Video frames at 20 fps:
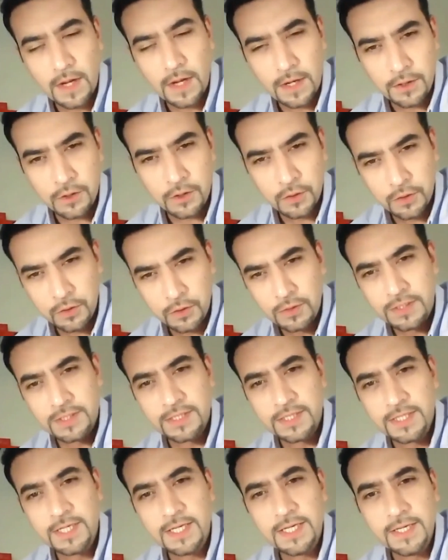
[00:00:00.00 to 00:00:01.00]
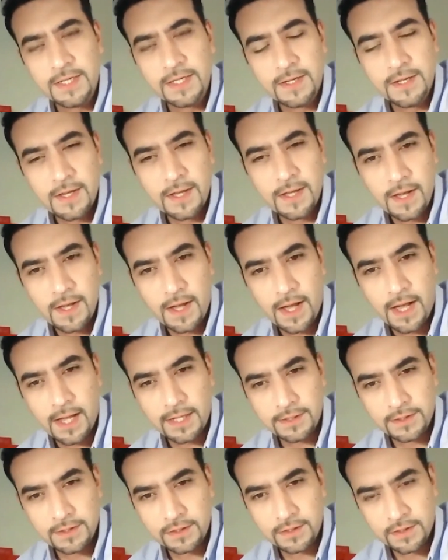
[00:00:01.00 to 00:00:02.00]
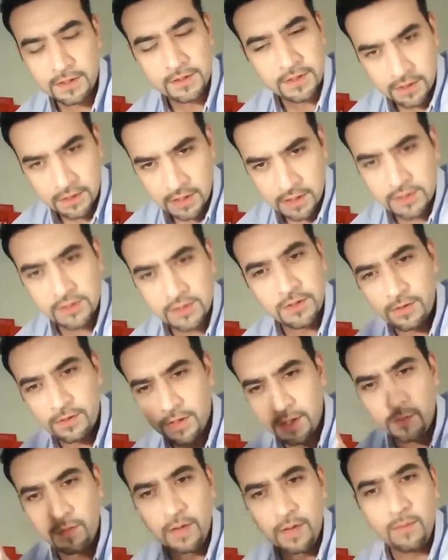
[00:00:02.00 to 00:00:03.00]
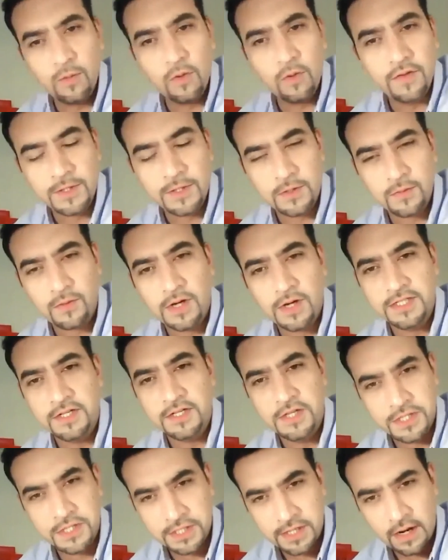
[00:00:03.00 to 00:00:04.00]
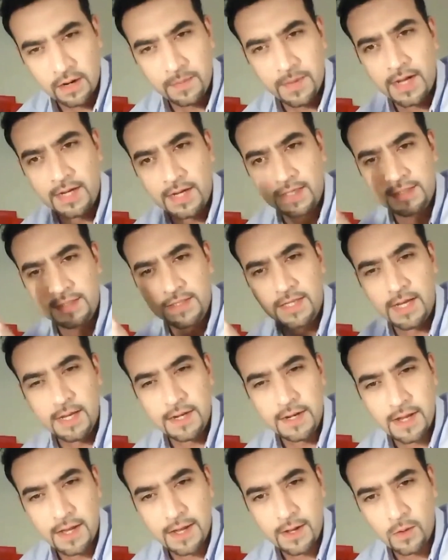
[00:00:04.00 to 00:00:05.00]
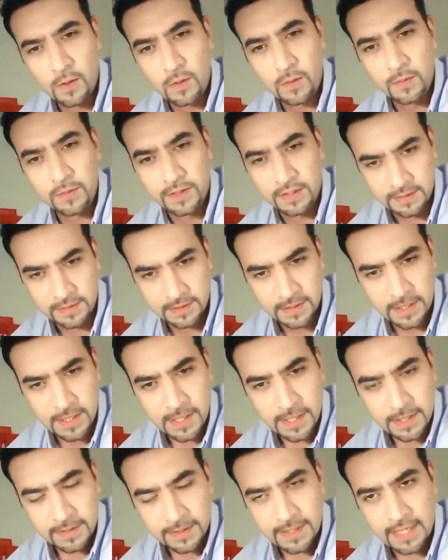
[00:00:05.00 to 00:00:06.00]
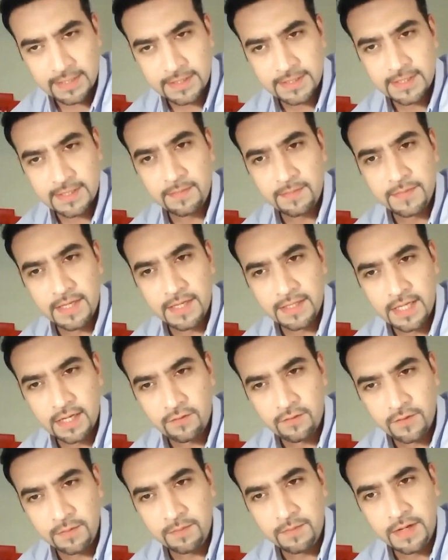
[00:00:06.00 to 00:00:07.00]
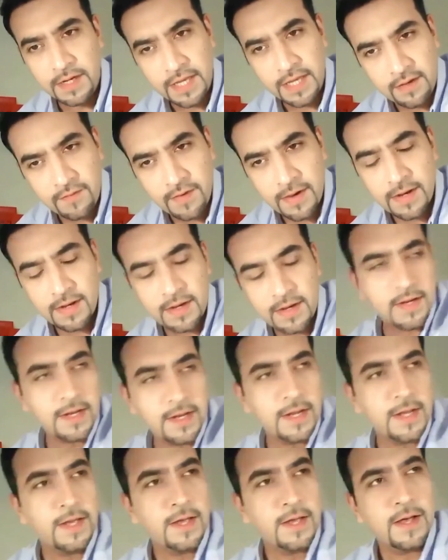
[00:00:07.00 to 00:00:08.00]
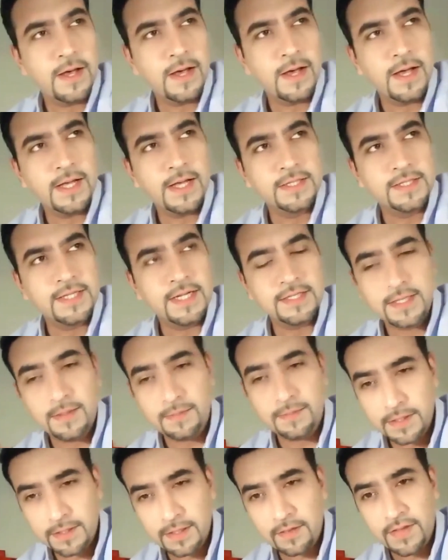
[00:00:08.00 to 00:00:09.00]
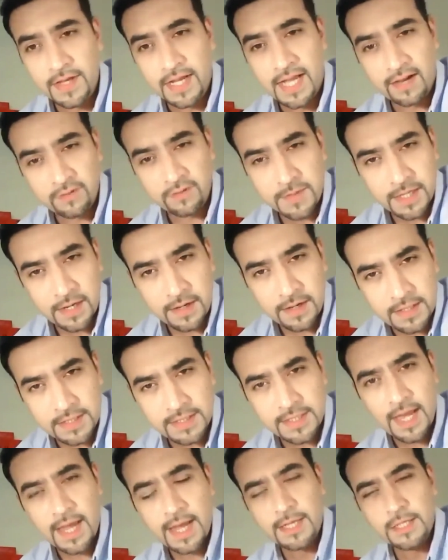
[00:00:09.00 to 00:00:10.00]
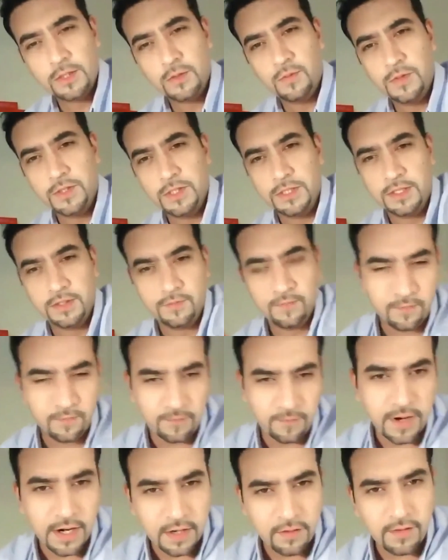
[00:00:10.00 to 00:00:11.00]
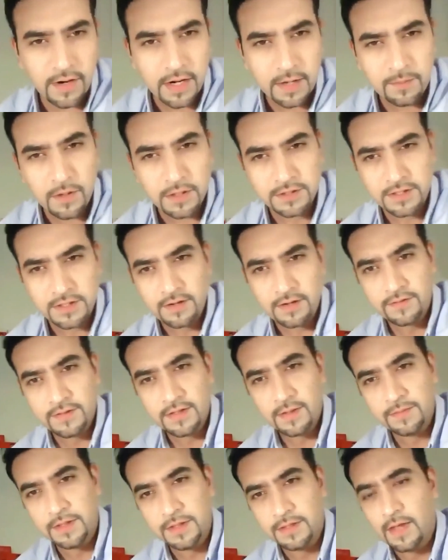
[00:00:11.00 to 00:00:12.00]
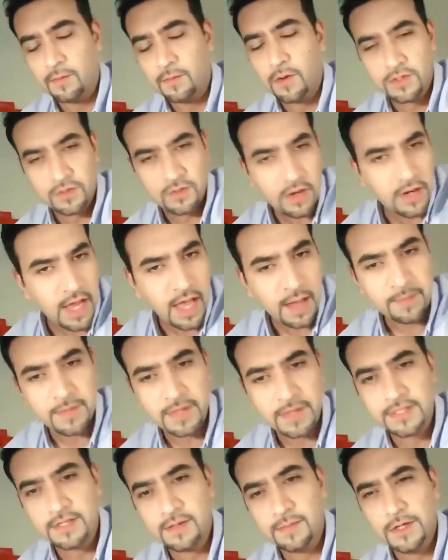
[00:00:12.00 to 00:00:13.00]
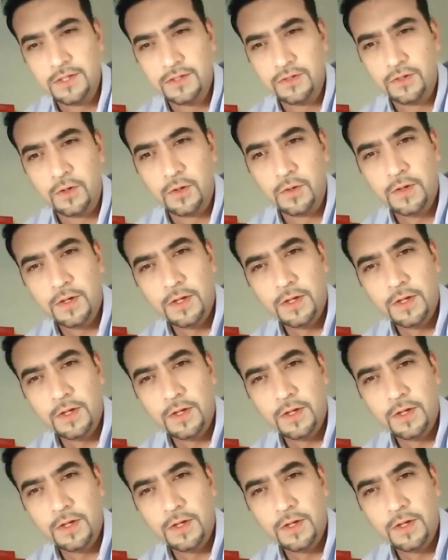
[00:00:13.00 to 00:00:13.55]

do you see us, considering we're moving towards a digital Pakistan now, that's something that we believe in, that's something that the government understands, which is very, very positive, something that was not happening some years ago.